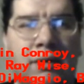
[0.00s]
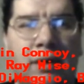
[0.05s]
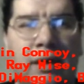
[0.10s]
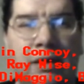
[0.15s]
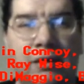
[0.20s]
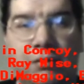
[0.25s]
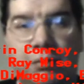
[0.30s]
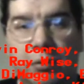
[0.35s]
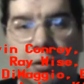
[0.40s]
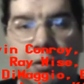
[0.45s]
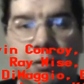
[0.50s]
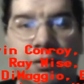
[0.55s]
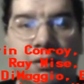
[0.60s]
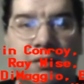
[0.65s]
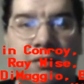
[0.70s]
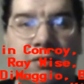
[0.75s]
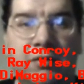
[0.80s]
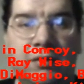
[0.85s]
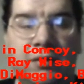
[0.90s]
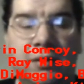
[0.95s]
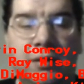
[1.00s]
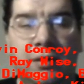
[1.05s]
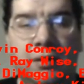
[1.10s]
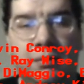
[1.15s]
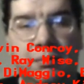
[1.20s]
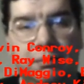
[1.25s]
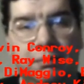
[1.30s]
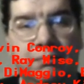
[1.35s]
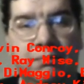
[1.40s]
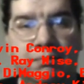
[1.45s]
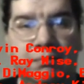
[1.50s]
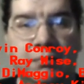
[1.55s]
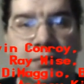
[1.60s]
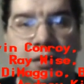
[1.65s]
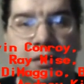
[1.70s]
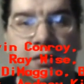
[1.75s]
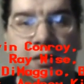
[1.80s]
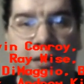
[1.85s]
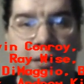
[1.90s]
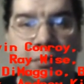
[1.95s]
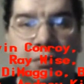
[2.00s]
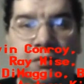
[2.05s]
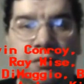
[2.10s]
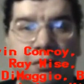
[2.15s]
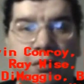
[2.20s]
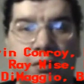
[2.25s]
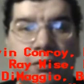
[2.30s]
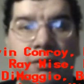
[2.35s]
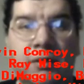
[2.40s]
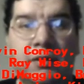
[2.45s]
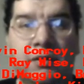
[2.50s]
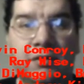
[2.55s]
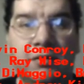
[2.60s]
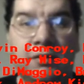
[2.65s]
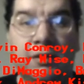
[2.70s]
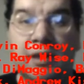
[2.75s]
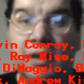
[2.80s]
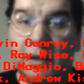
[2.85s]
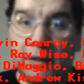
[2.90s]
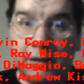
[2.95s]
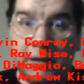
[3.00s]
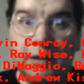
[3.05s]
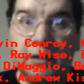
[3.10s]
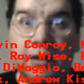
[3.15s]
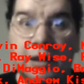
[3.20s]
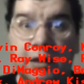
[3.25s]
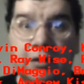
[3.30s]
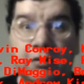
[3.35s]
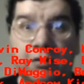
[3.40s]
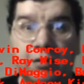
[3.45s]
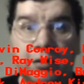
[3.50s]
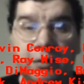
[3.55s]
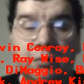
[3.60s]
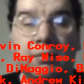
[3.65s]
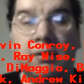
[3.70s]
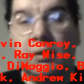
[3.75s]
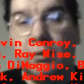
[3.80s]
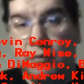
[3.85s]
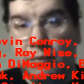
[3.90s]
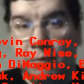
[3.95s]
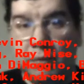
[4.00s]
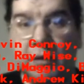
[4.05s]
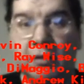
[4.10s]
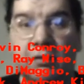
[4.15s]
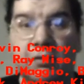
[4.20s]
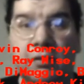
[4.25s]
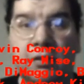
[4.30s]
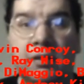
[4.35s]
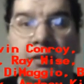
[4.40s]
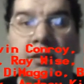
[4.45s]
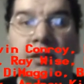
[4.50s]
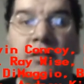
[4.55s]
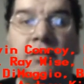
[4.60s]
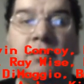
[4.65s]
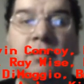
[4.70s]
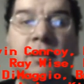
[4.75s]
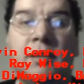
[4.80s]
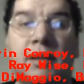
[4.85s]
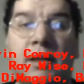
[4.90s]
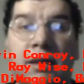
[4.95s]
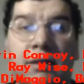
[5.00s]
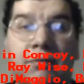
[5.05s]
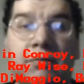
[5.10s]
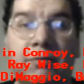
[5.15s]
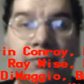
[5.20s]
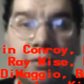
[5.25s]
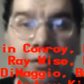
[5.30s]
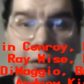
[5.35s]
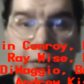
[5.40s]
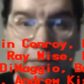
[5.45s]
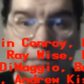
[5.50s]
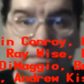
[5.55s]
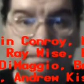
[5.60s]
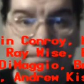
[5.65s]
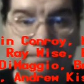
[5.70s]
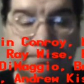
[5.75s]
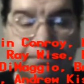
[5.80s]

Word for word: as well as um, the TV series uh, Alien Nation that was based on the 1988 film.